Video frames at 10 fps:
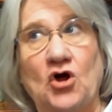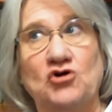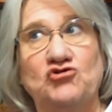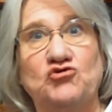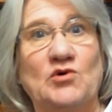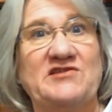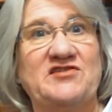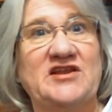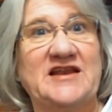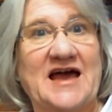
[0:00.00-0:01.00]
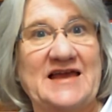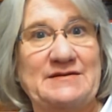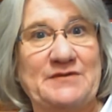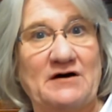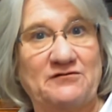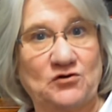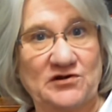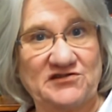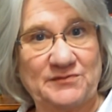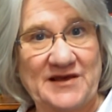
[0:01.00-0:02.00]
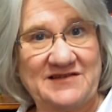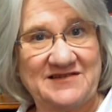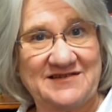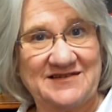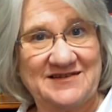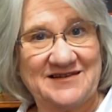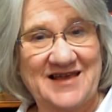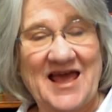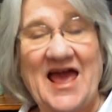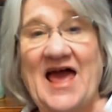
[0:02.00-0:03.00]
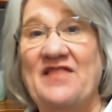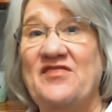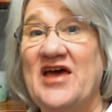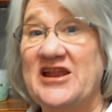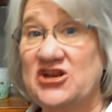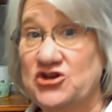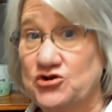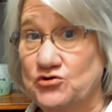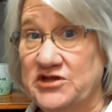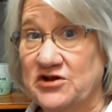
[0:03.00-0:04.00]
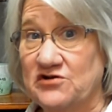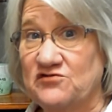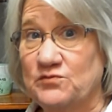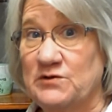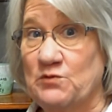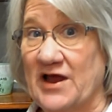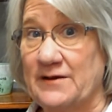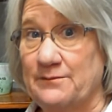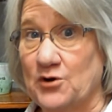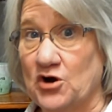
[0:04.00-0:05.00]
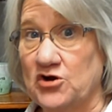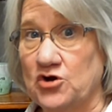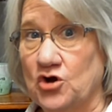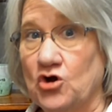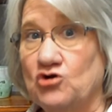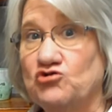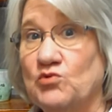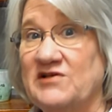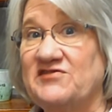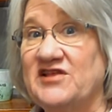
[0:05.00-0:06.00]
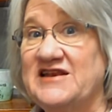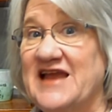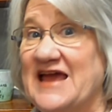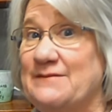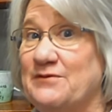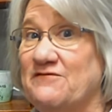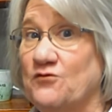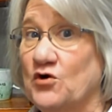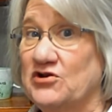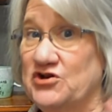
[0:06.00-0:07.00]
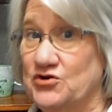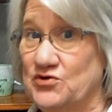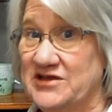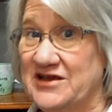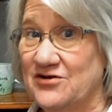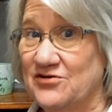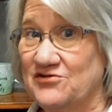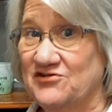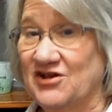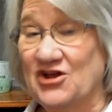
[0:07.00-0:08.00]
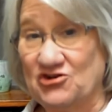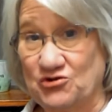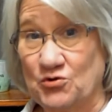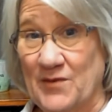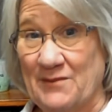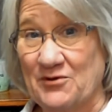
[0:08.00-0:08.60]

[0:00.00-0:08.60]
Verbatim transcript: Twas the Night of Christmas? And then at New Year's, we read a book. Twas the night before New Year's. Do you remember